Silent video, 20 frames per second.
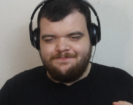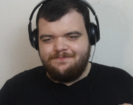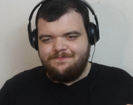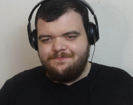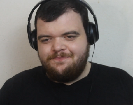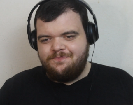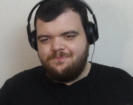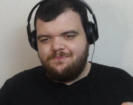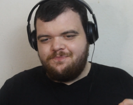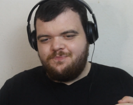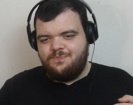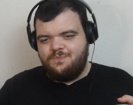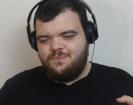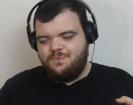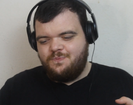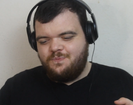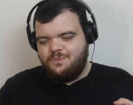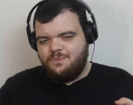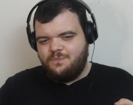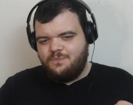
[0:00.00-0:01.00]

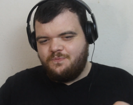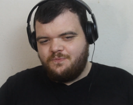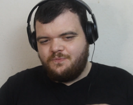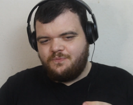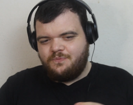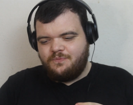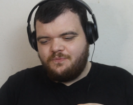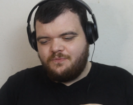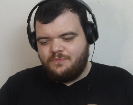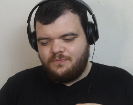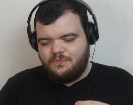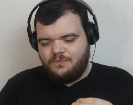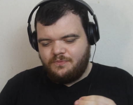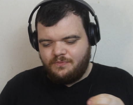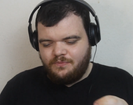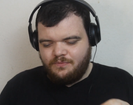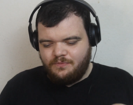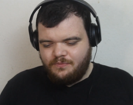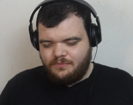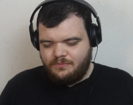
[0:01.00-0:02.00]

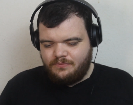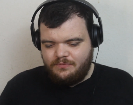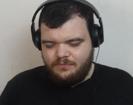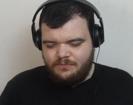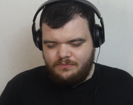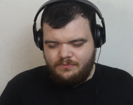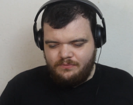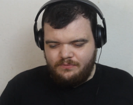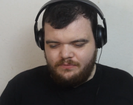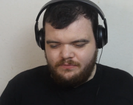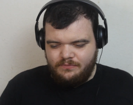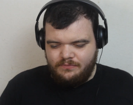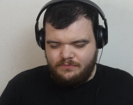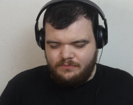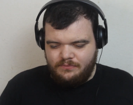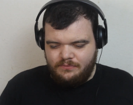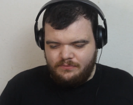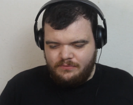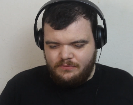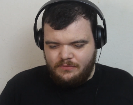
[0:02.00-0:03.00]

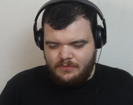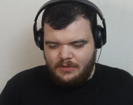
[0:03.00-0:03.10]
(no one is talking)